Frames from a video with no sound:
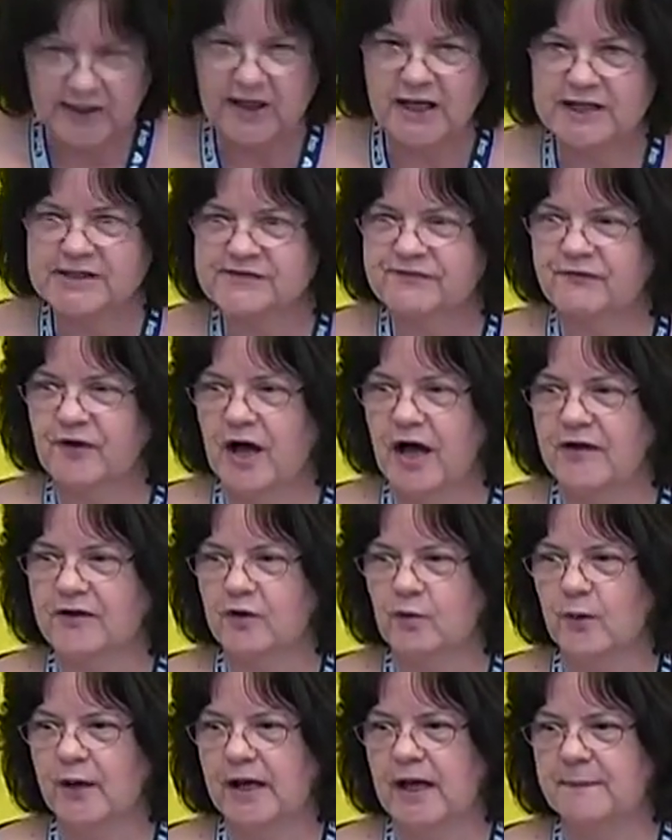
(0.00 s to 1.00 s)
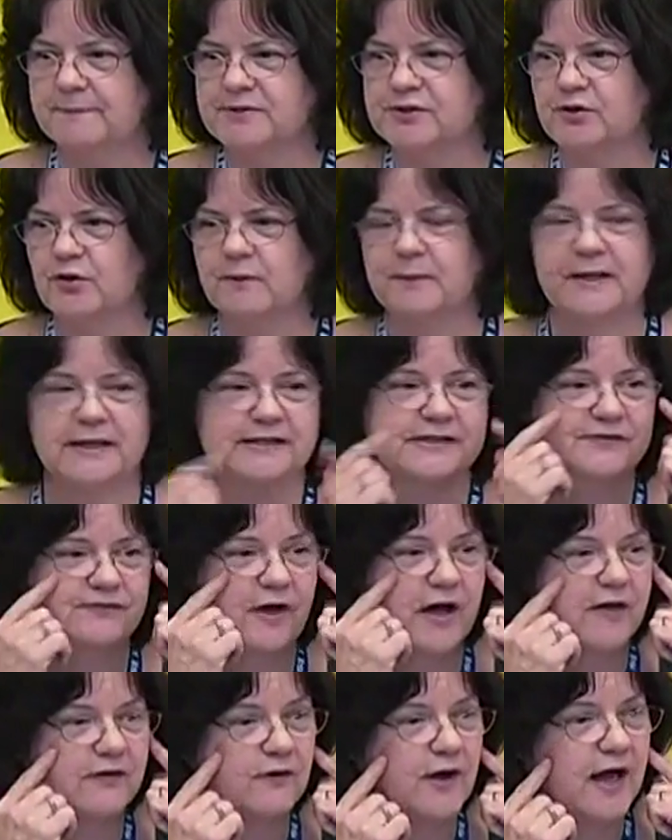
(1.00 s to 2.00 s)
His father went up to him, and his
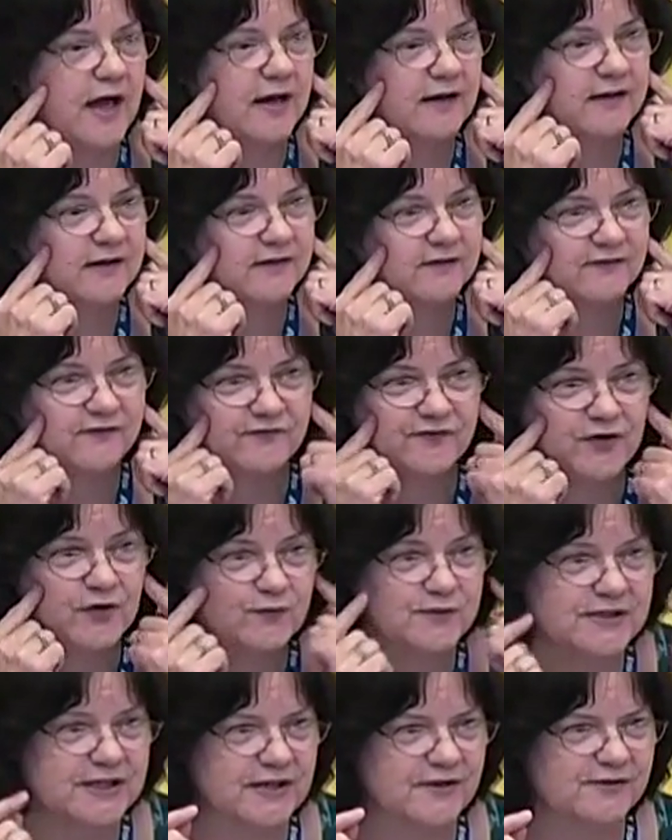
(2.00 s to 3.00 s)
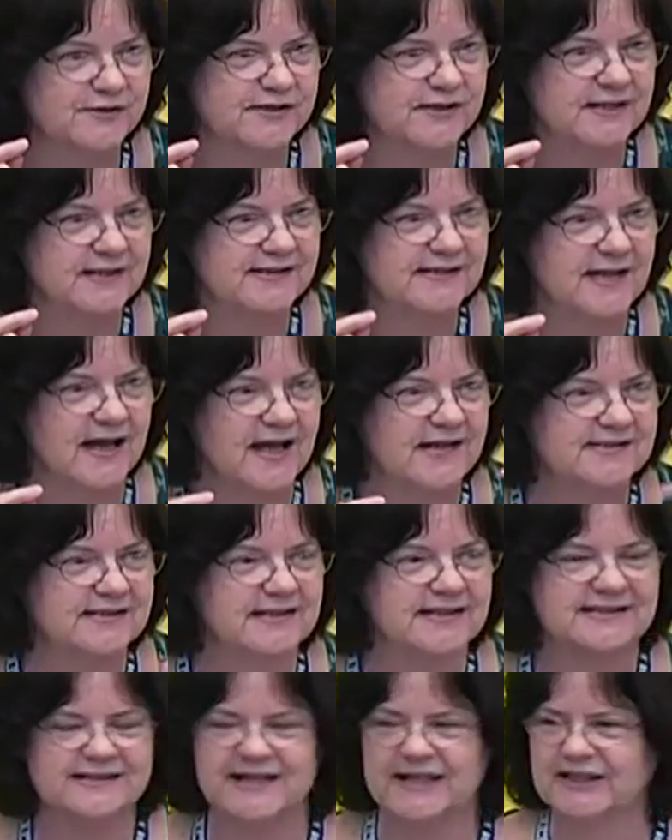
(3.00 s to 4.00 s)
father had few tears in his eyes, and
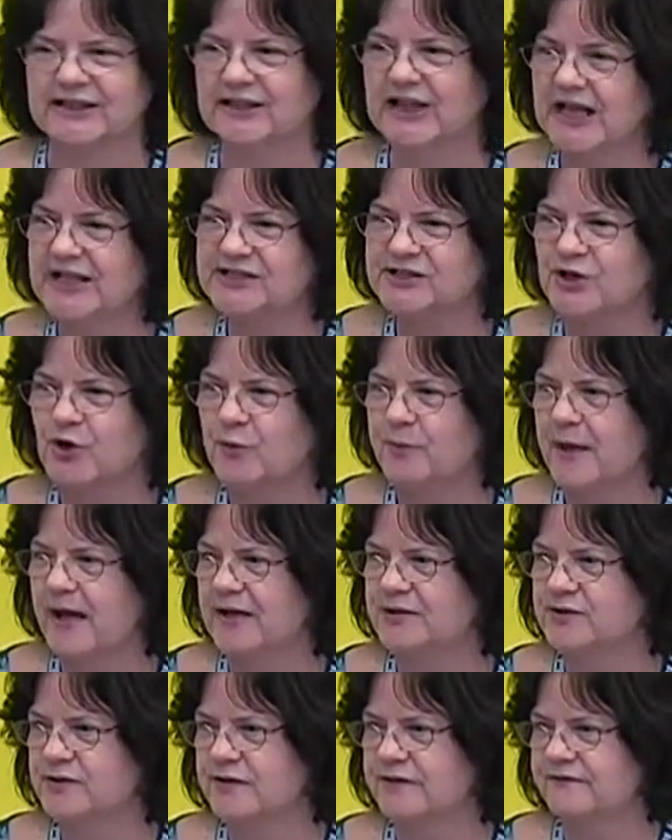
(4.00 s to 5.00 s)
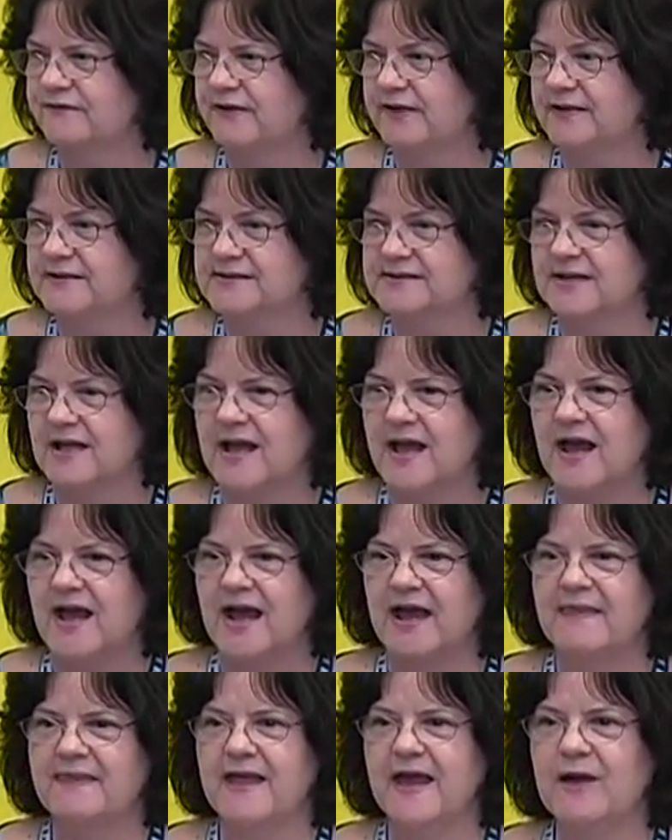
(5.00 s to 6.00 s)
he said, let's go back to the feast.
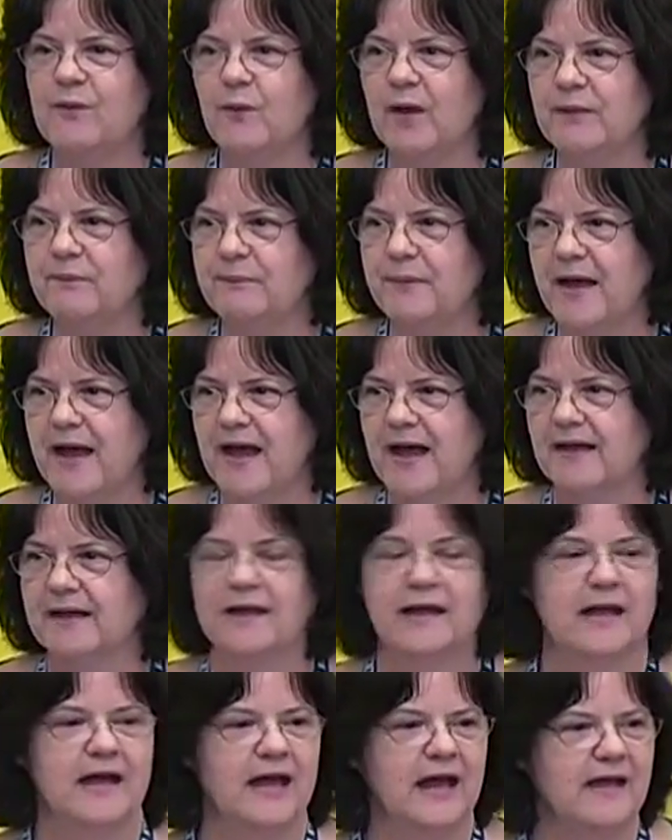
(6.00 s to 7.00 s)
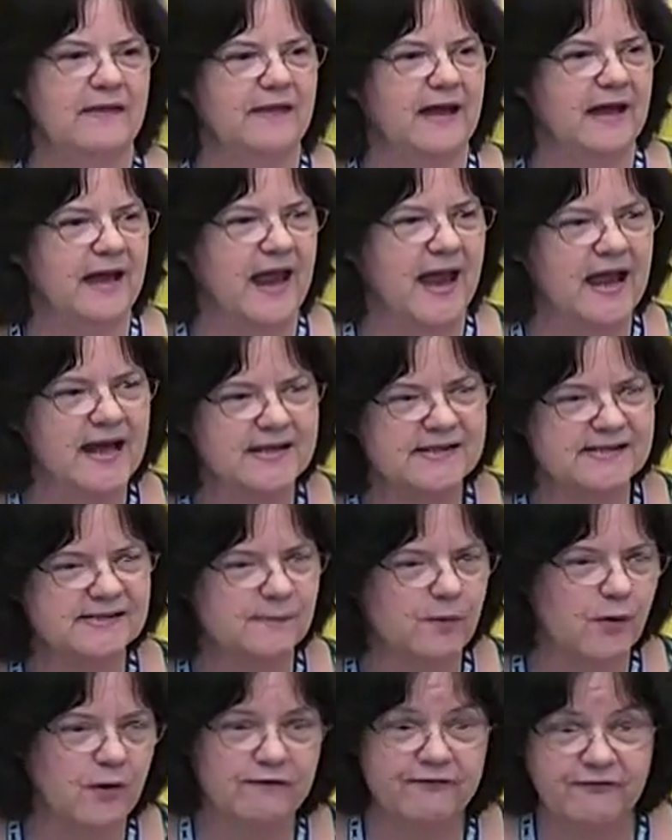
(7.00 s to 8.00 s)
And they went back, and they ate some
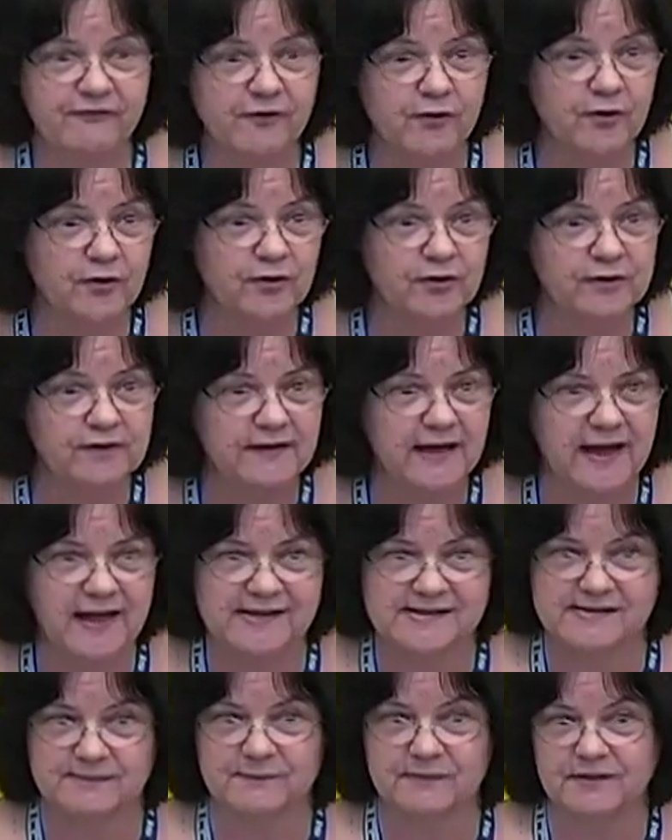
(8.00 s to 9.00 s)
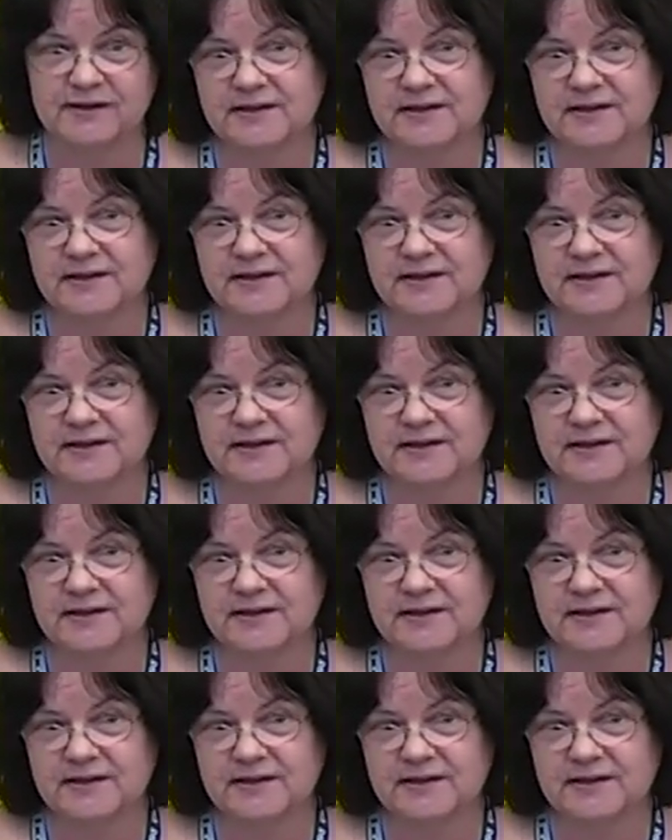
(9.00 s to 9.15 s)
more food, they ate some